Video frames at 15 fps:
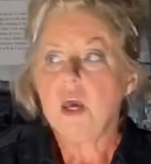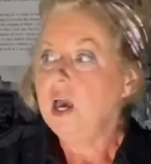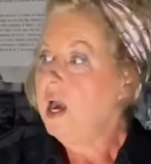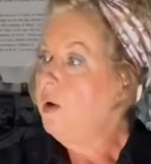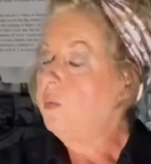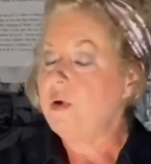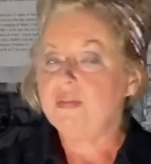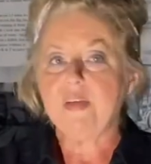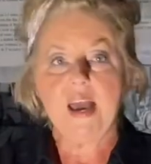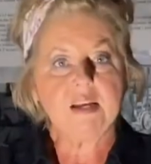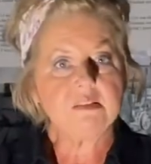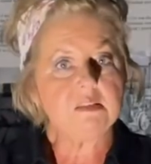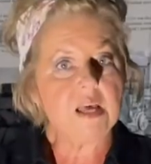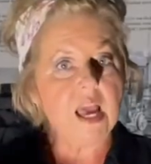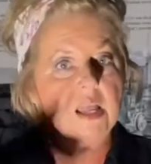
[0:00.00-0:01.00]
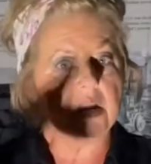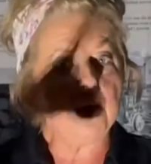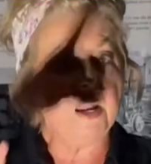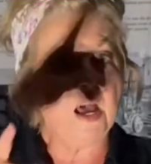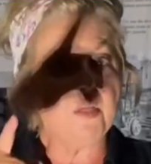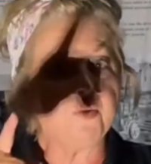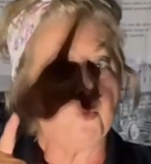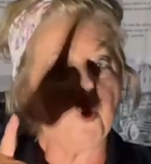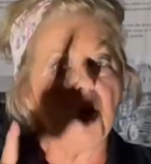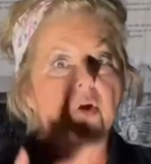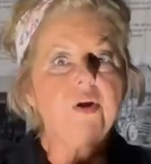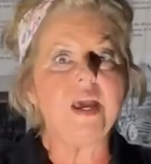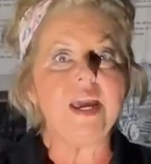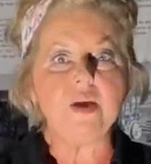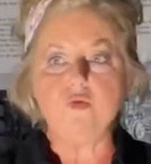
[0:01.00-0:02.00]
Without saying another
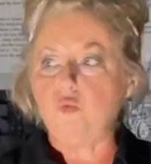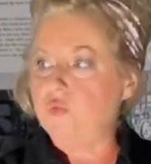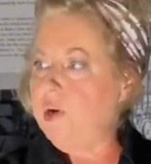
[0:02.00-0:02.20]
word, he